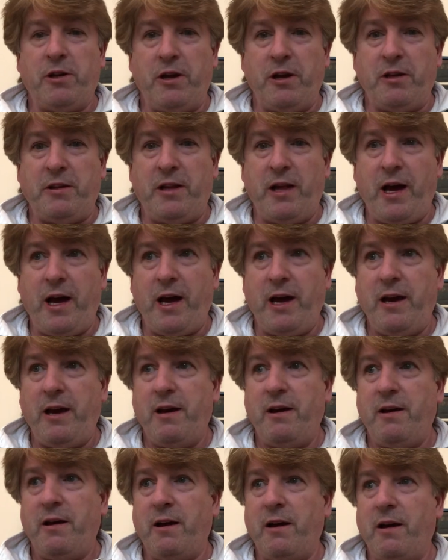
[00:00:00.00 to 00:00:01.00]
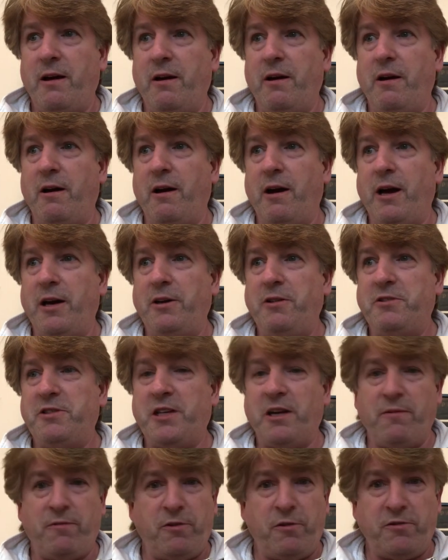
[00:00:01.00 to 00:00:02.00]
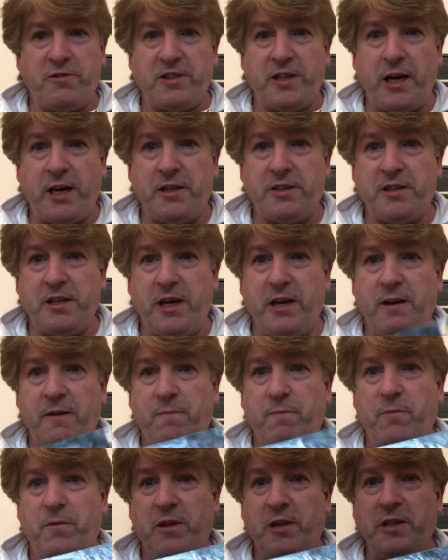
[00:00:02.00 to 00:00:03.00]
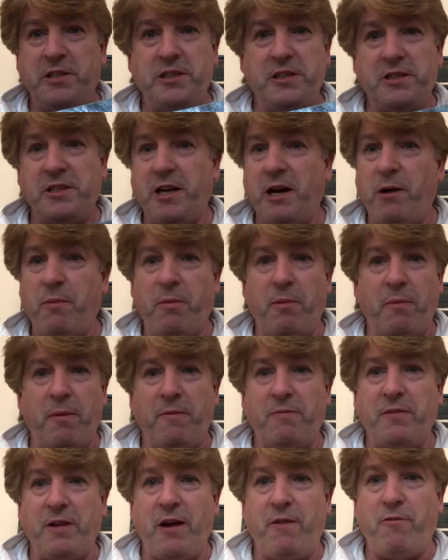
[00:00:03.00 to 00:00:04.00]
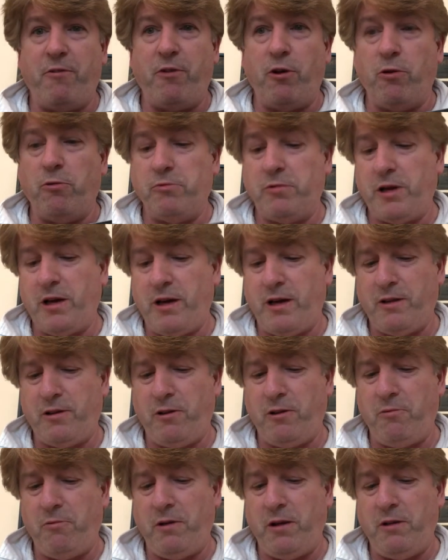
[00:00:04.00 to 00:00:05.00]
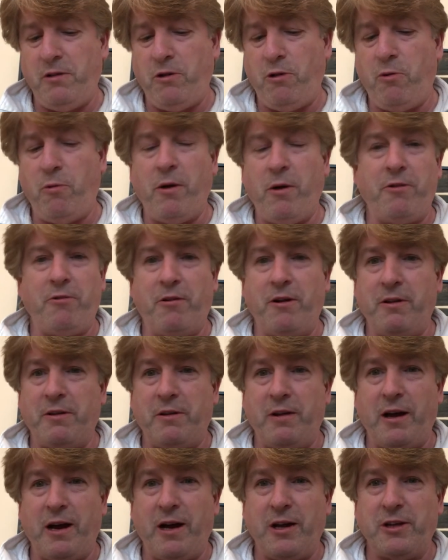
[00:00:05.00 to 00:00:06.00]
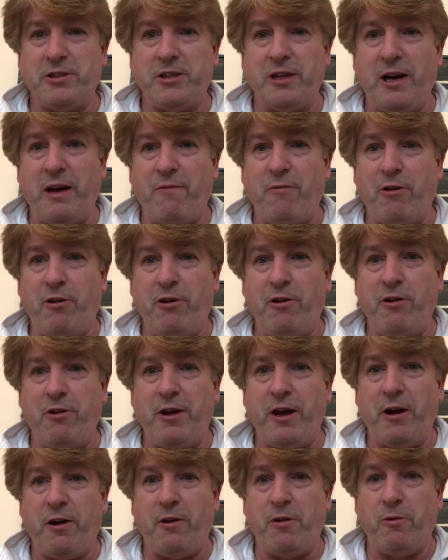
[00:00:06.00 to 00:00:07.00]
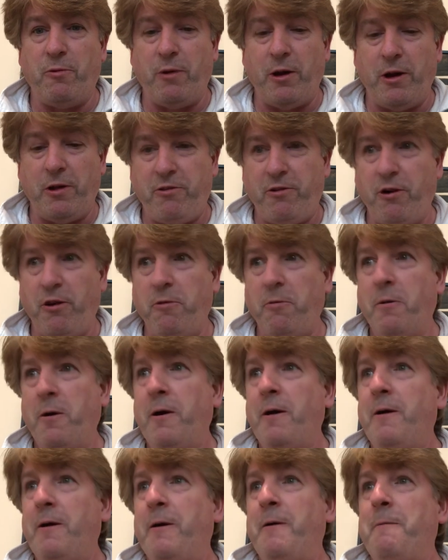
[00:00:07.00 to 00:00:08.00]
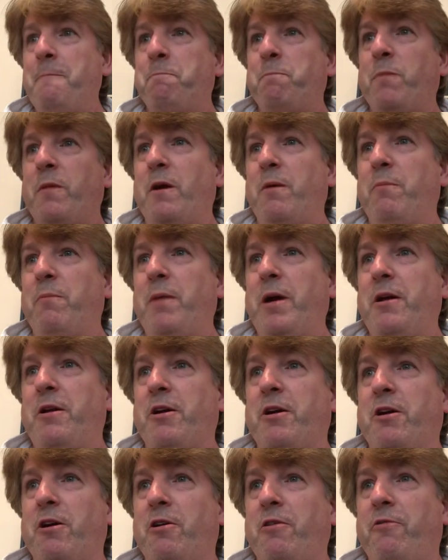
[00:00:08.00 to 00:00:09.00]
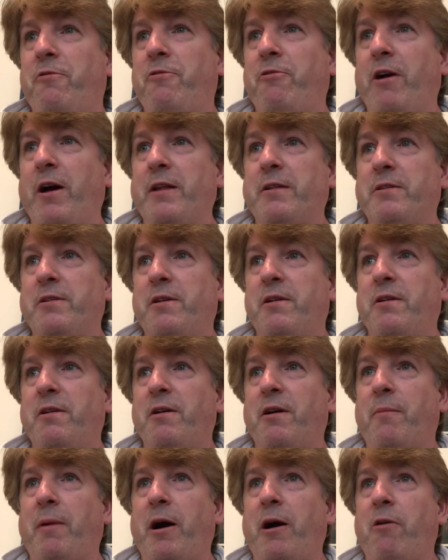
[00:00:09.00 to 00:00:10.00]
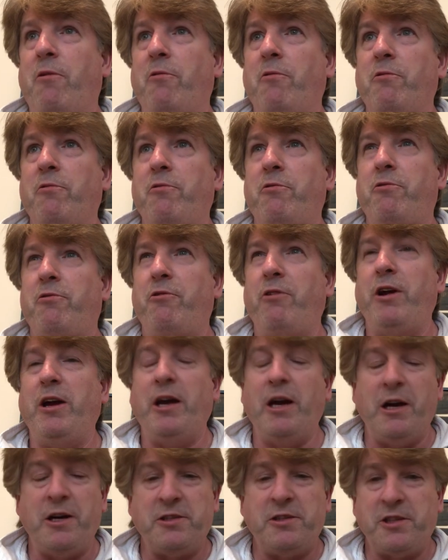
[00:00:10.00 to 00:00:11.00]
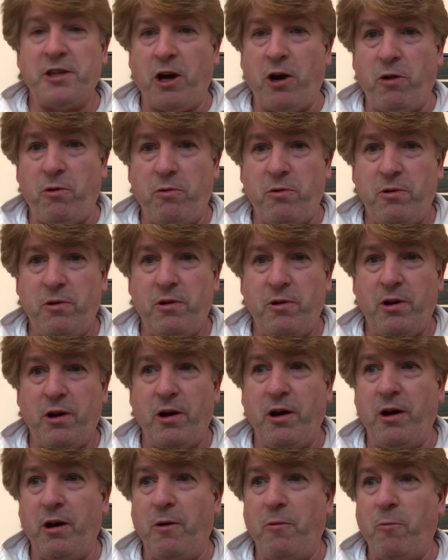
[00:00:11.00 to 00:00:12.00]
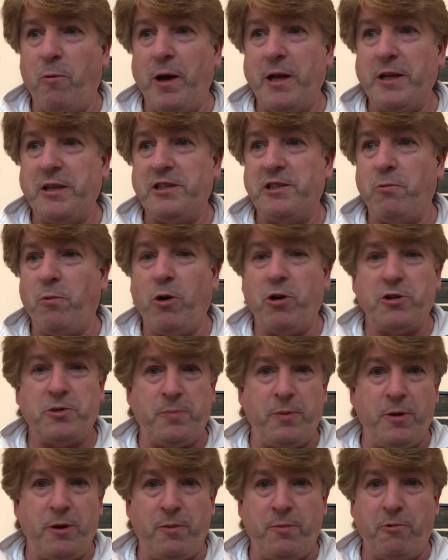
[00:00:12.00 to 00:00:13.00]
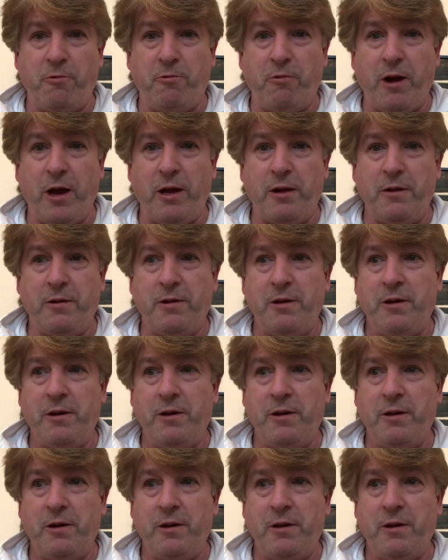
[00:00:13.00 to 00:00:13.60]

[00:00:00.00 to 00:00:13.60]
in a Day. I used to have Love Sexy. This is an album I've never owned. I don't know whether I'd actually ever heard it all the way through. Me and a girlfriend about 3 years ago went to watch Purple Rain